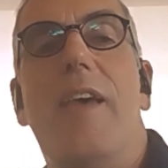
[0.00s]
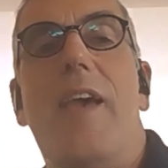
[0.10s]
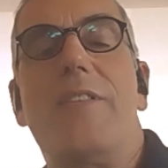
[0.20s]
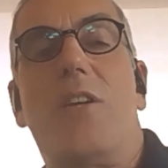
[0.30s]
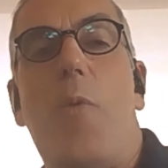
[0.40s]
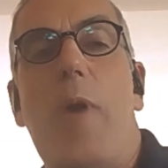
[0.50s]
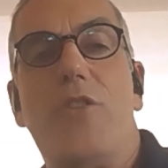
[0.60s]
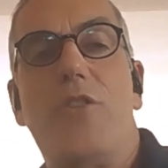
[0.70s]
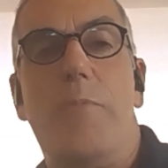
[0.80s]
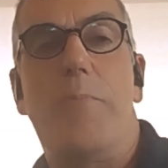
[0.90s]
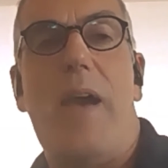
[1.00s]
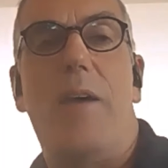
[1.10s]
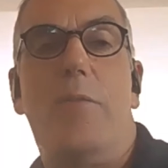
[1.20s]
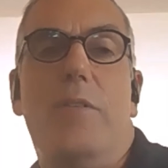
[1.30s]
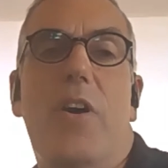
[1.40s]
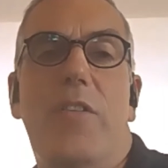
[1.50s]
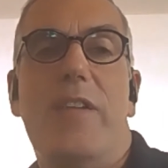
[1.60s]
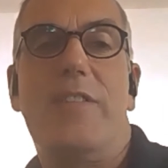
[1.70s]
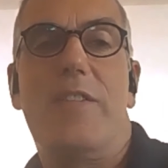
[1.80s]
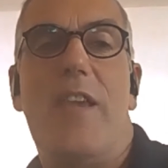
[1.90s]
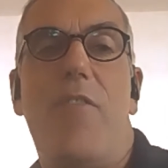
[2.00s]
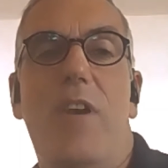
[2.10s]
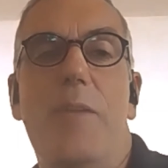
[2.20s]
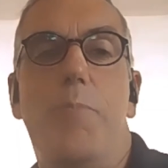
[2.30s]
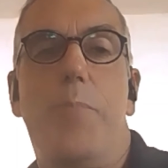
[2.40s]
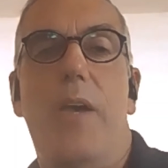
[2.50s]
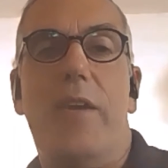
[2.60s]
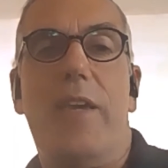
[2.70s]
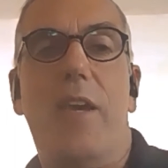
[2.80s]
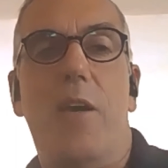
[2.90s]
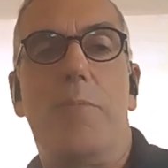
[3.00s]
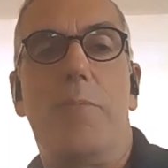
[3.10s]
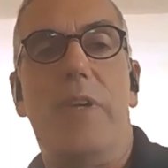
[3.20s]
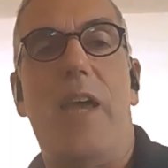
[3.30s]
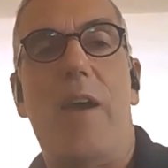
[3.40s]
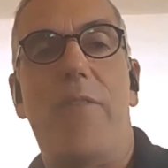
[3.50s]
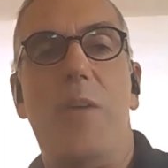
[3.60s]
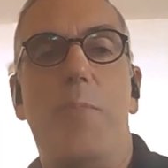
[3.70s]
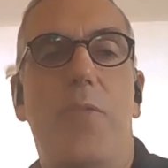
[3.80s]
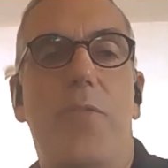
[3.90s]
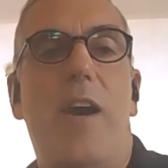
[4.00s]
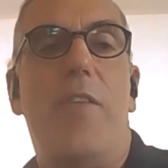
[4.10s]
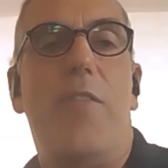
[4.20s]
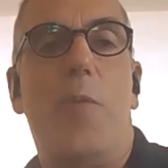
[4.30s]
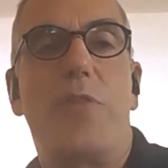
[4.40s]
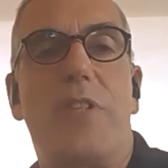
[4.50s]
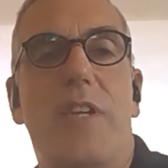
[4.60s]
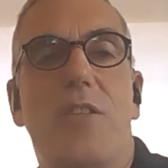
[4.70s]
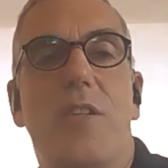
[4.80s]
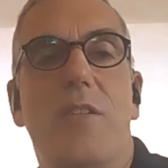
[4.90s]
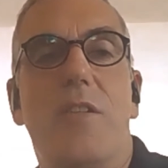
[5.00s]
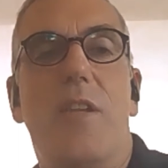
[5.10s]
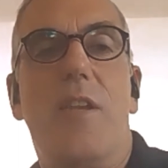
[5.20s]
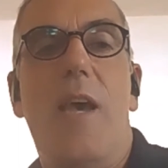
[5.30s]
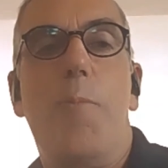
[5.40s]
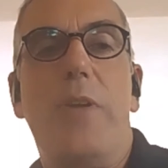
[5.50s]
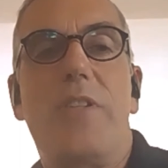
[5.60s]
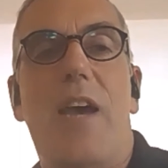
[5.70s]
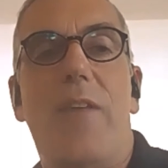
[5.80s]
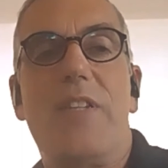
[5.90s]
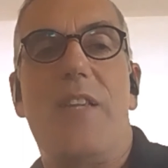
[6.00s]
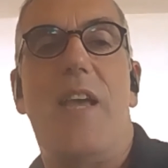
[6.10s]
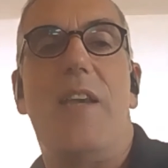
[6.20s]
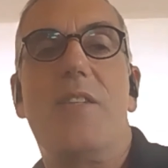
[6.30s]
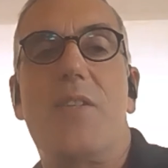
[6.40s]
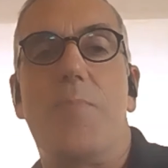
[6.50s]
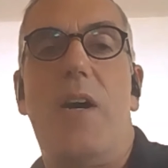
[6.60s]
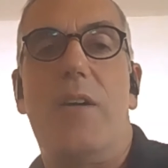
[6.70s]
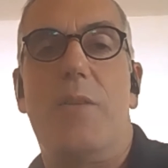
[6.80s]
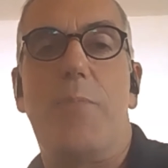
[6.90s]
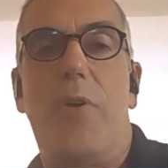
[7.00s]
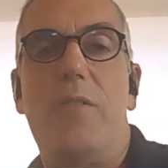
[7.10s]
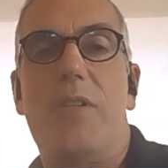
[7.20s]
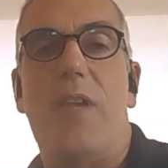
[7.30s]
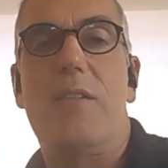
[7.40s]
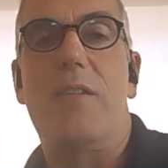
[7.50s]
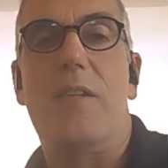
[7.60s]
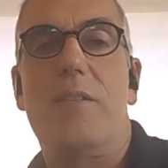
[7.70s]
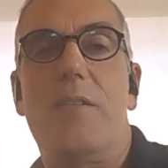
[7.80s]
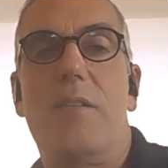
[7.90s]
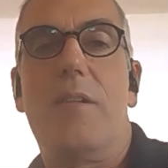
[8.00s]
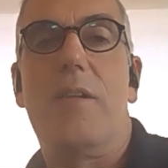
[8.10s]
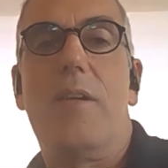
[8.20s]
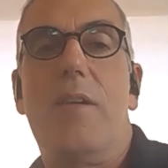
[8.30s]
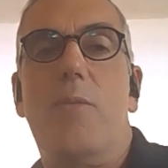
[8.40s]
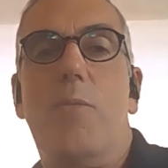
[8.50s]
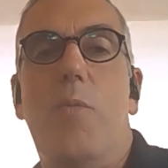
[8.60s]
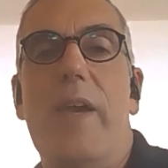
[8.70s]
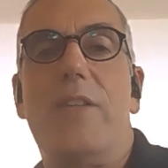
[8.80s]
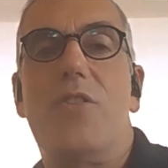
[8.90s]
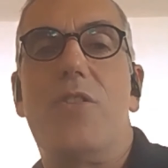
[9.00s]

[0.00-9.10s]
it's a question about not necessarily burning up, you know, having a bonfire of procedures, but just having slightly smarter processes, which